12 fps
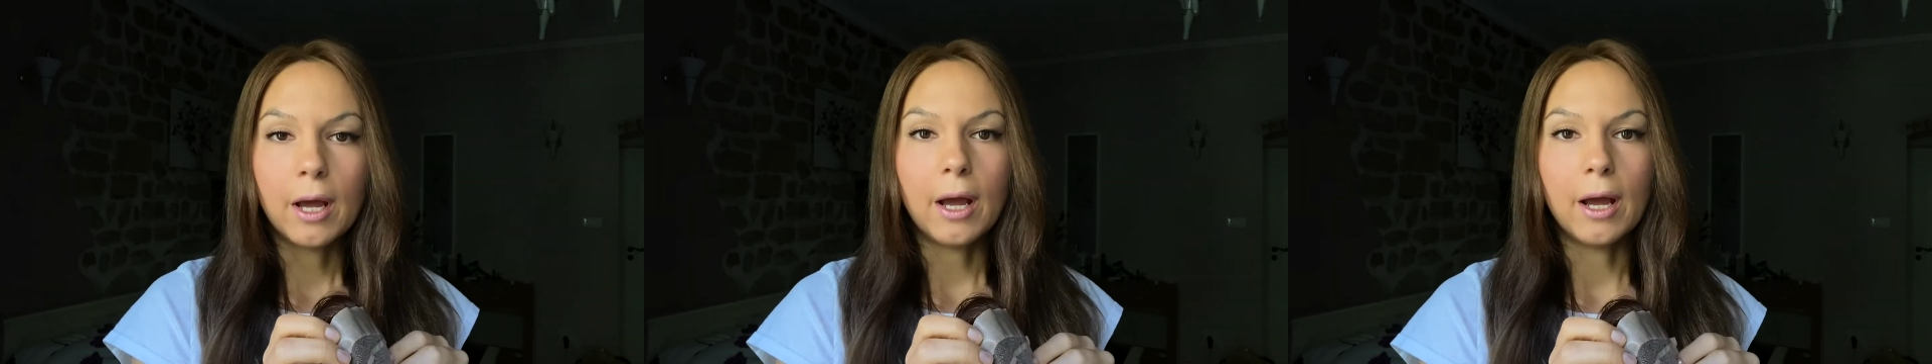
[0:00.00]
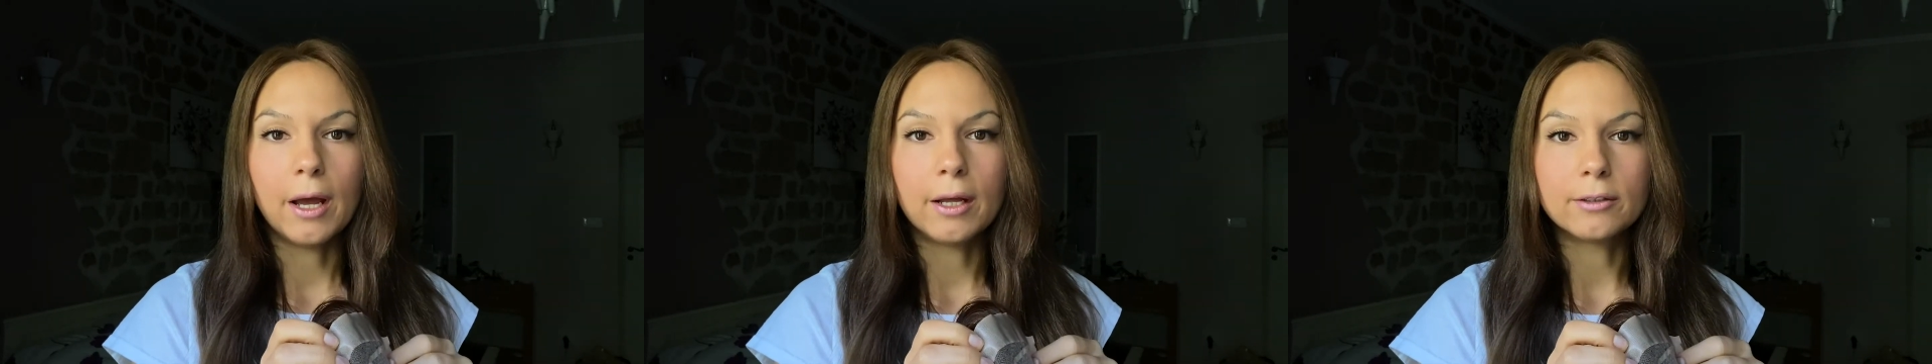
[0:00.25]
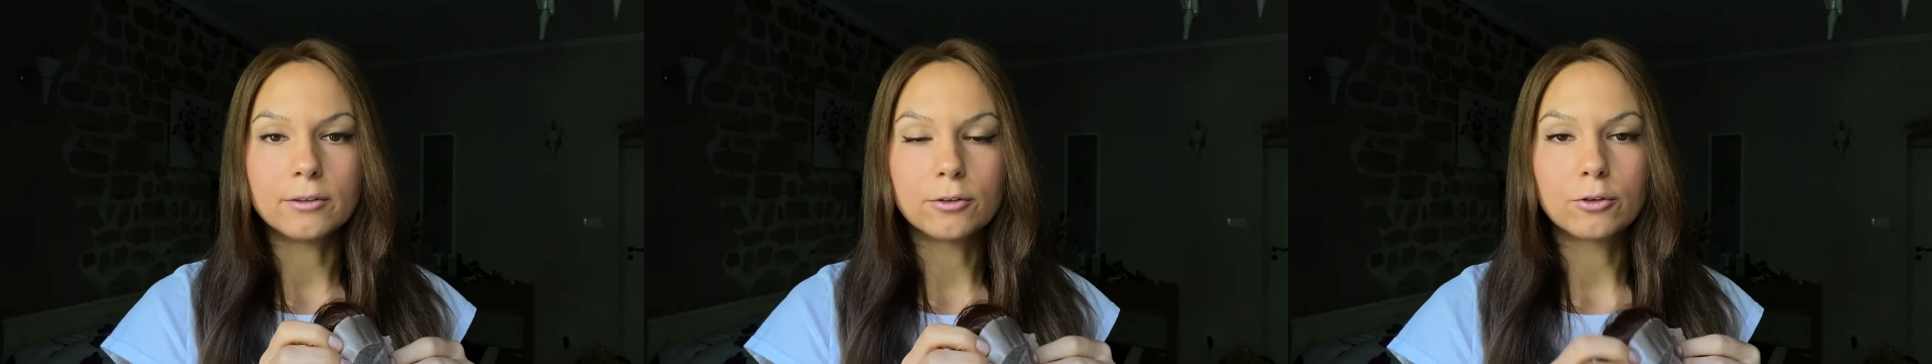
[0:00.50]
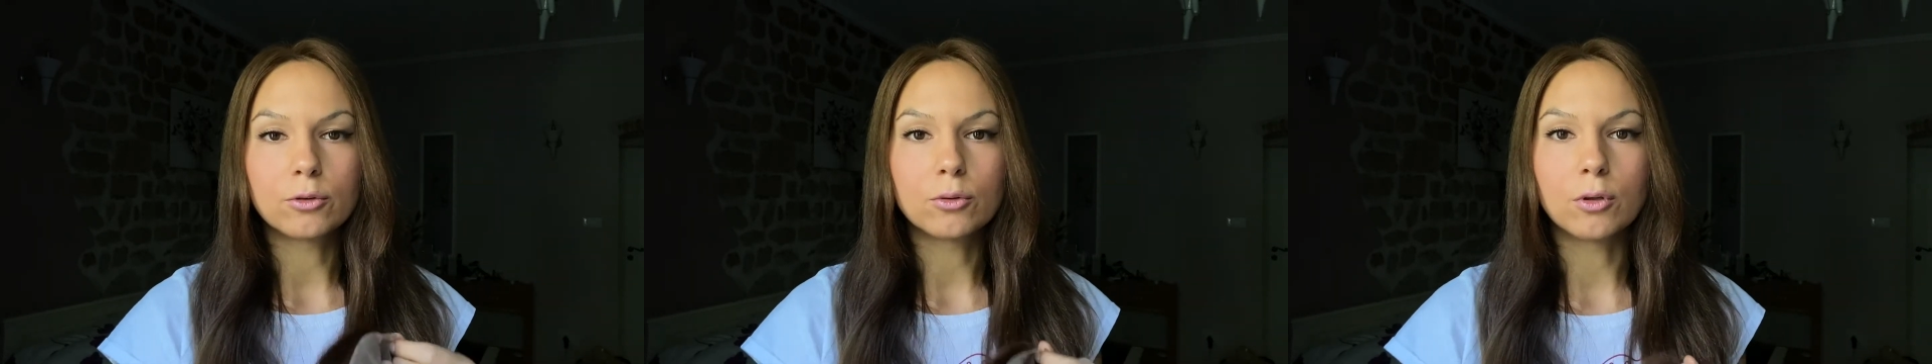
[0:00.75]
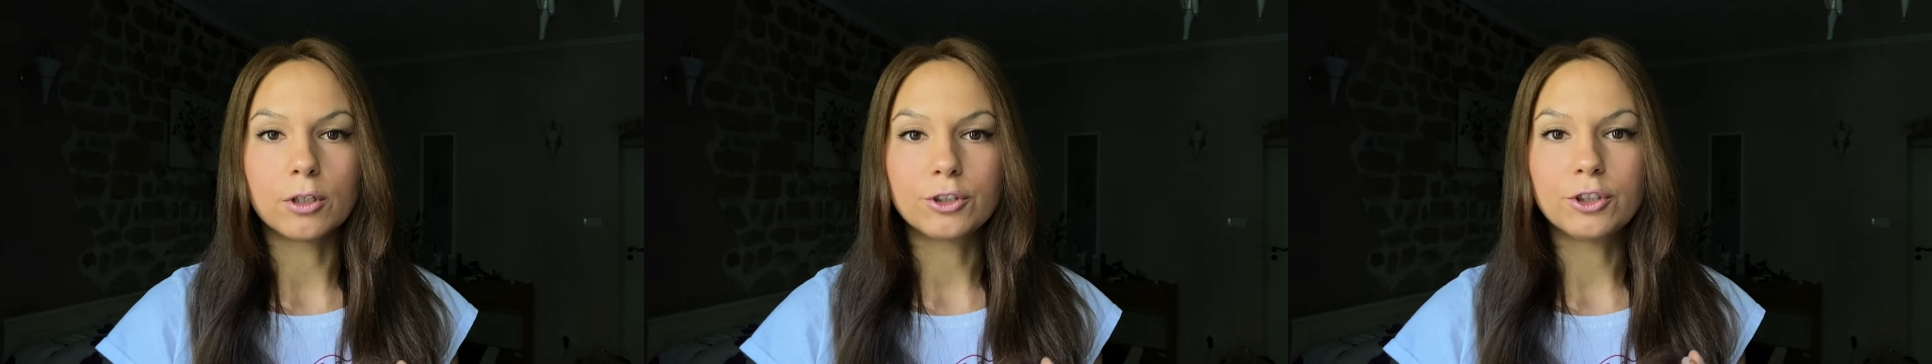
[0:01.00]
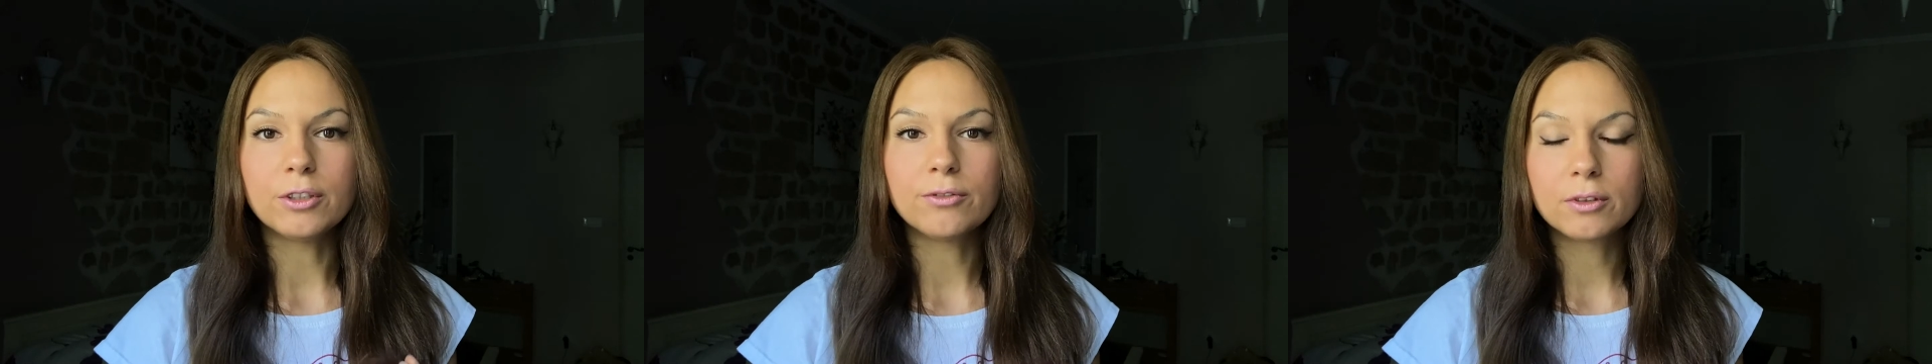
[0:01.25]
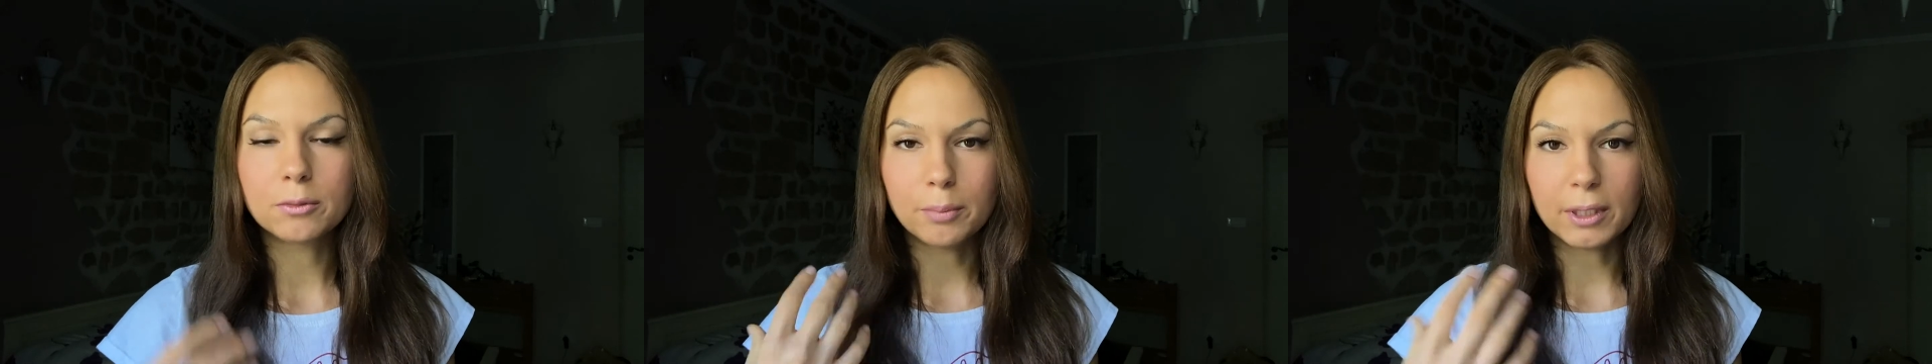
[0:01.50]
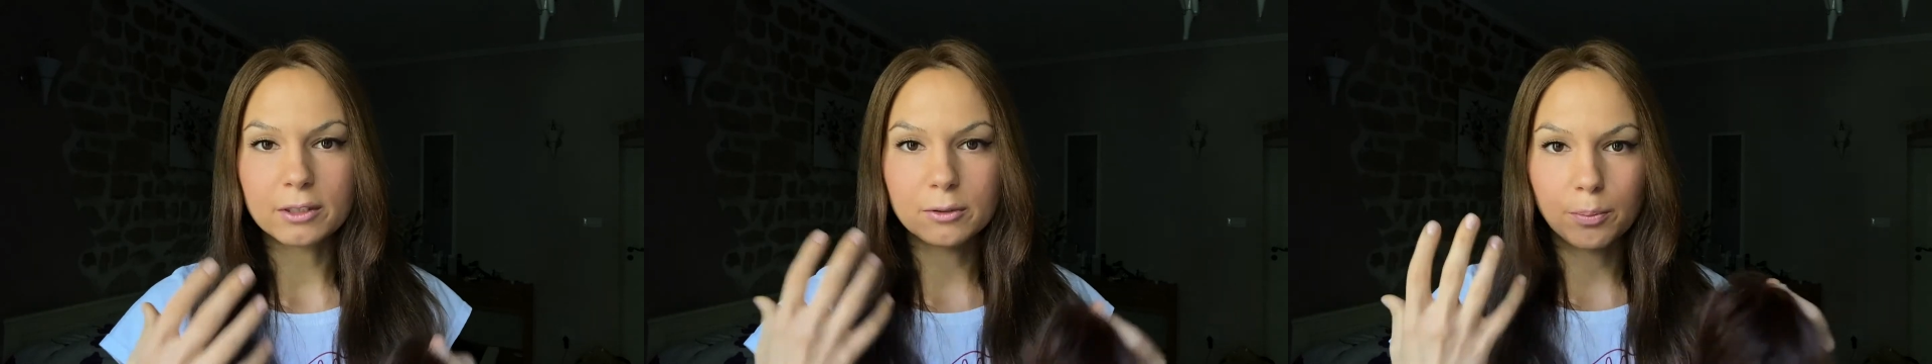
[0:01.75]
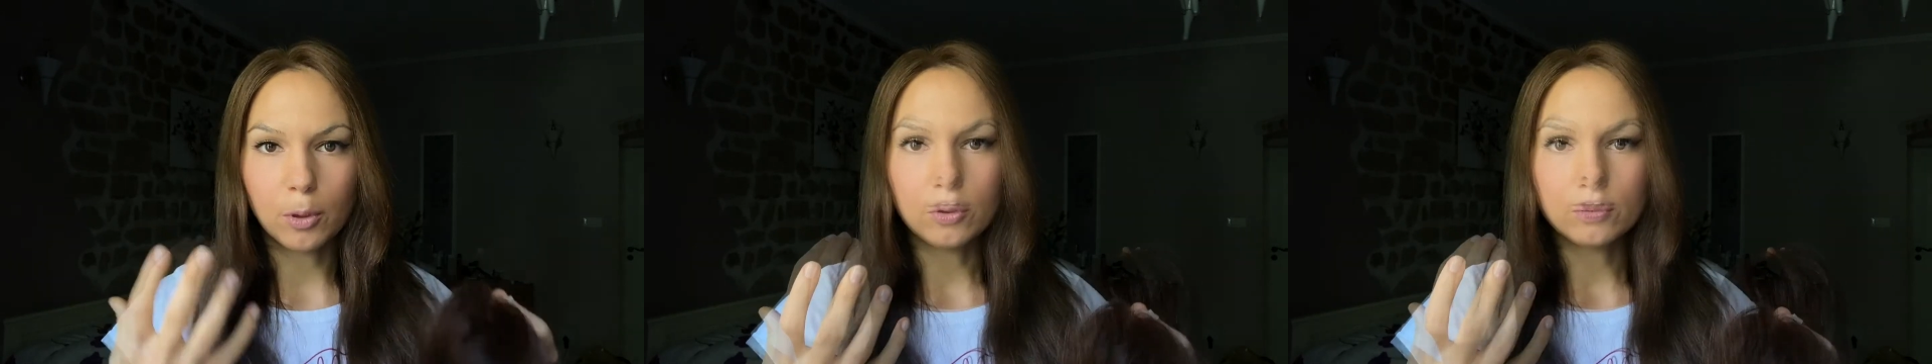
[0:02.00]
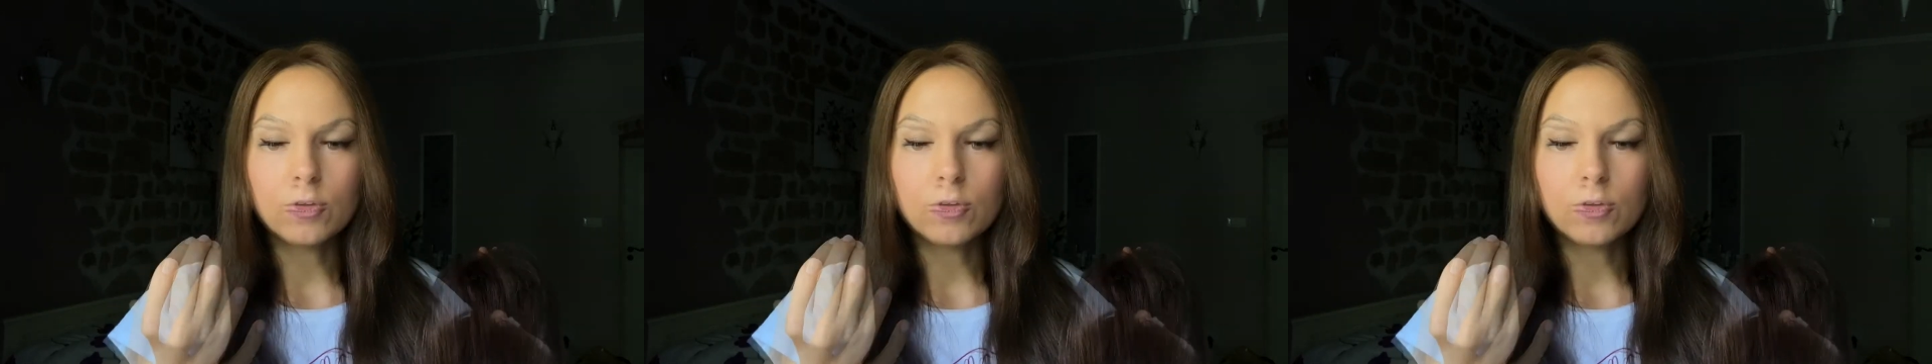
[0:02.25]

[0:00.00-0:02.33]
And to achieve the best bond,